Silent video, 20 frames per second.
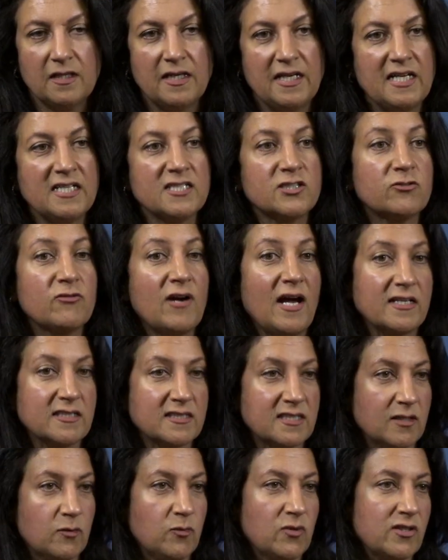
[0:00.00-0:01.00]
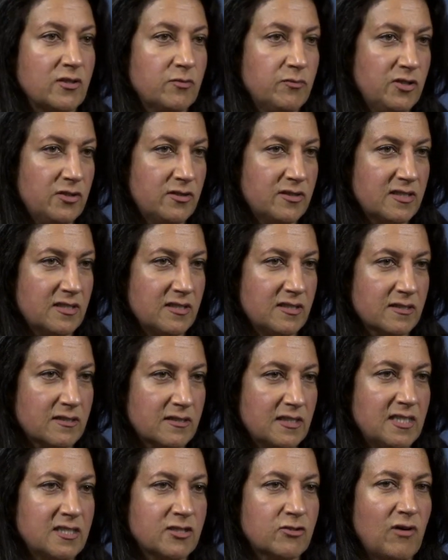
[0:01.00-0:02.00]
Interacting with communities,
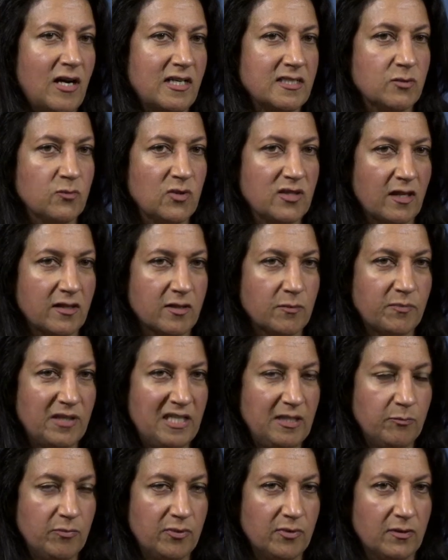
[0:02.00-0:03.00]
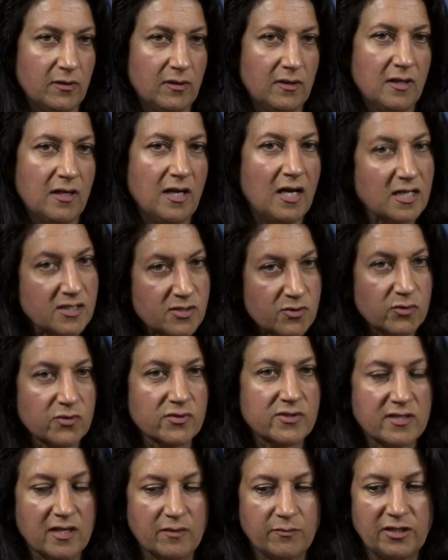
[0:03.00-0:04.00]
interacting with other people has
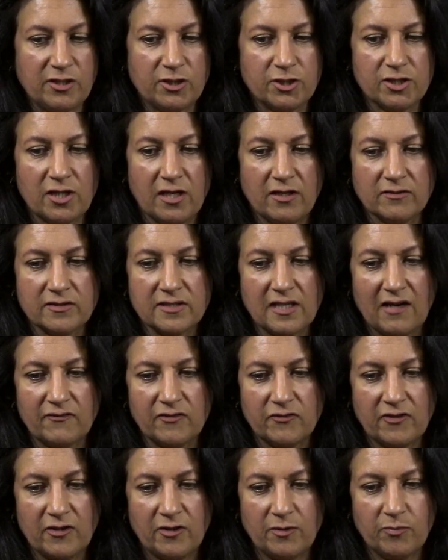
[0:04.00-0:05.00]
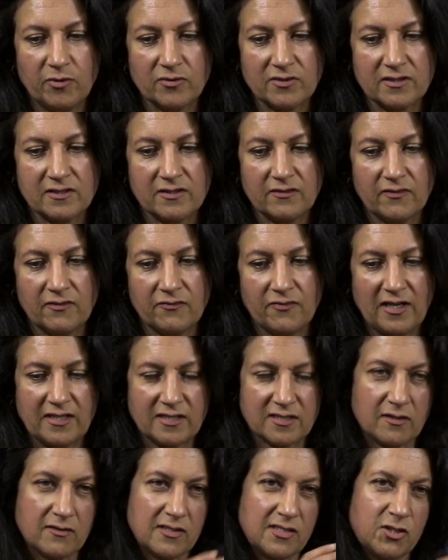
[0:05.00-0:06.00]
also been shown to have a very positive effect.
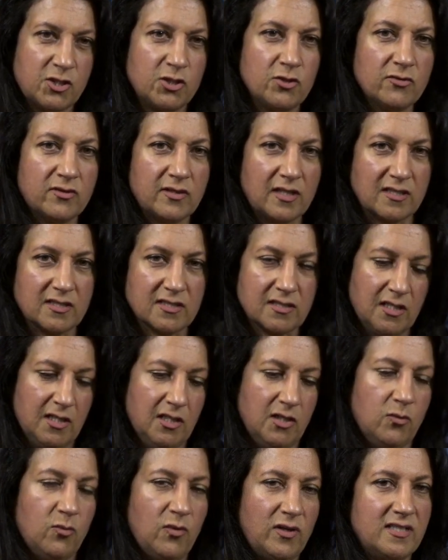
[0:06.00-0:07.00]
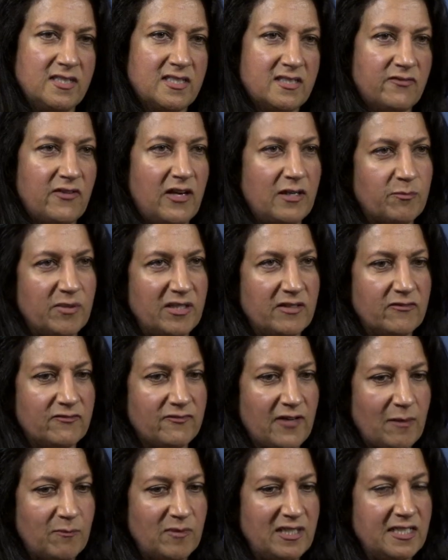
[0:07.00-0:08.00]
So there's two things. One is developing
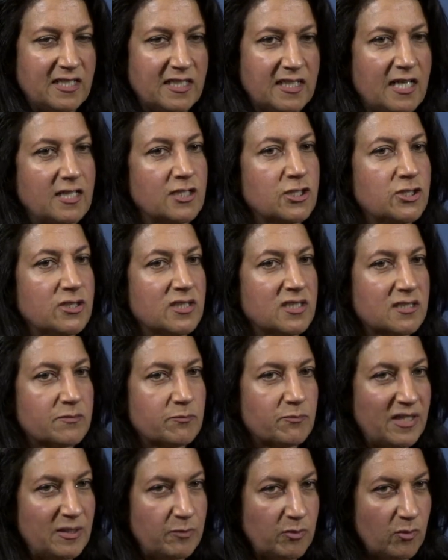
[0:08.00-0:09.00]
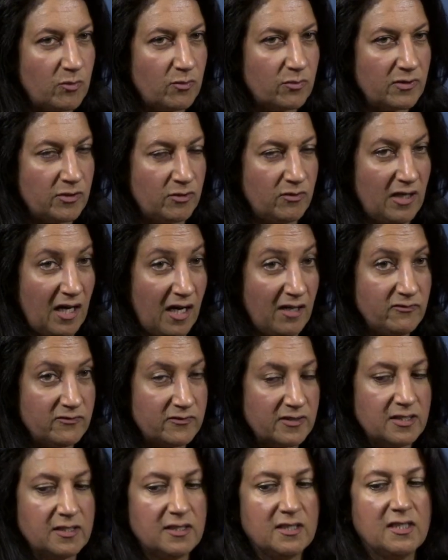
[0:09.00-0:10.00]
family connections, people you love,
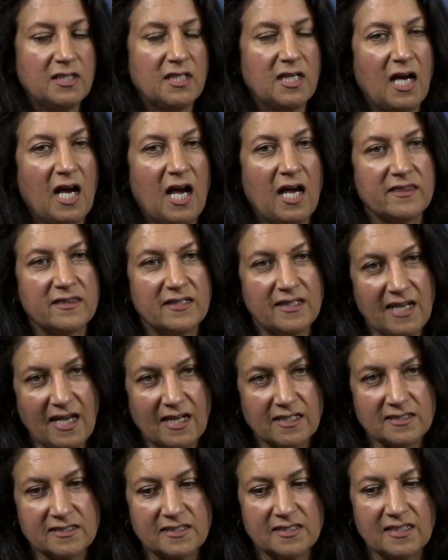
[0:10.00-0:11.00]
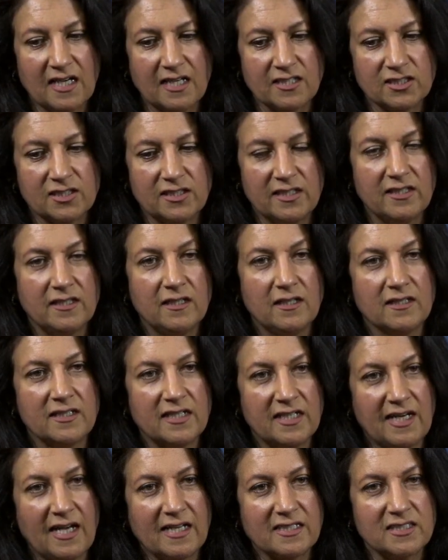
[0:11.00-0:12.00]
and the next is actually
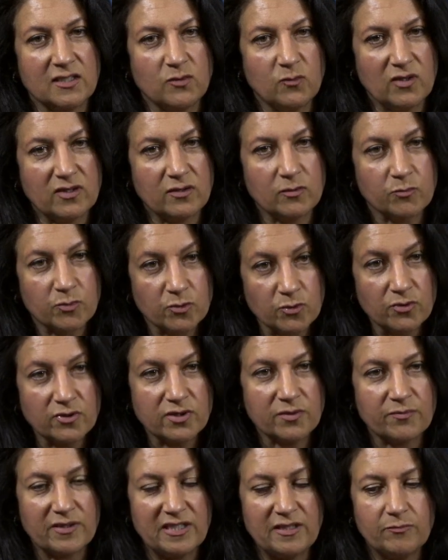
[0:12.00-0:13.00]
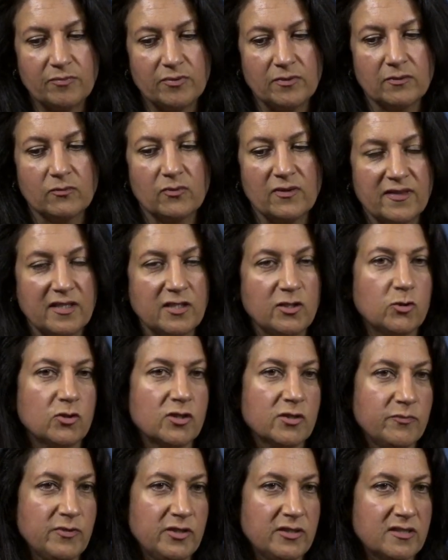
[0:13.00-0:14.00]
connecting with broader people within your
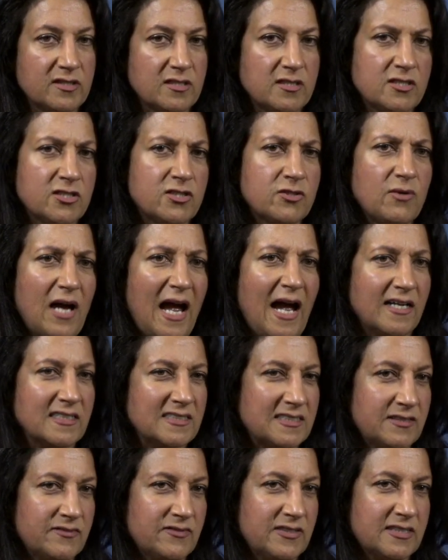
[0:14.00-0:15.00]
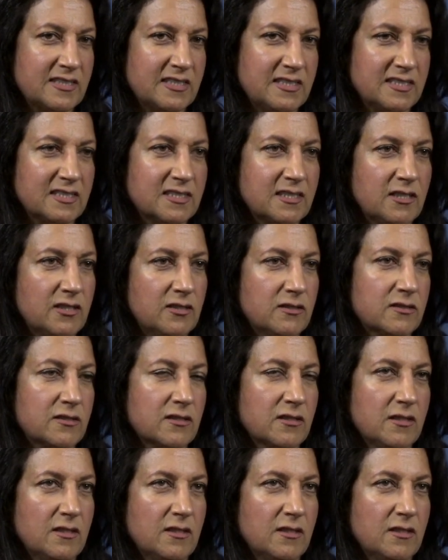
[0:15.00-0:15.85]
community to do activities that